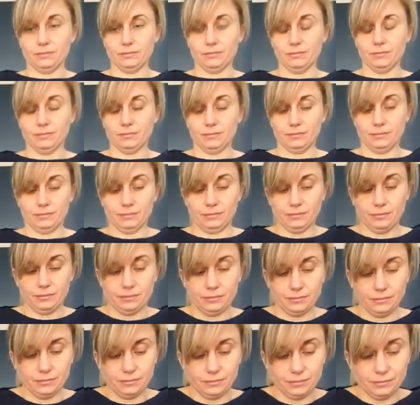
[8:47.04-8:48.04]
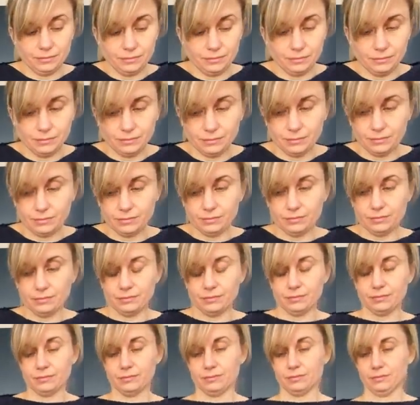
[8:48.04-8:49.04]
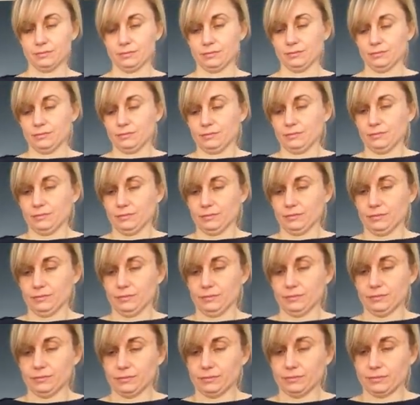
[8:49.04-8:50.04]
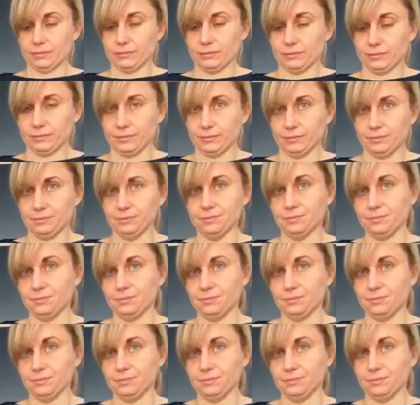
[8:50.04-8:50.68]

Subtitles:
(not speaking)